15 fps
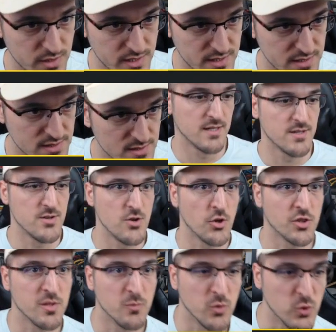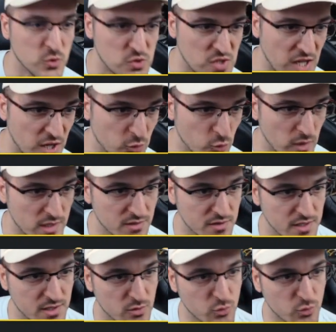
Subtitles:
I guess. Not the most relevant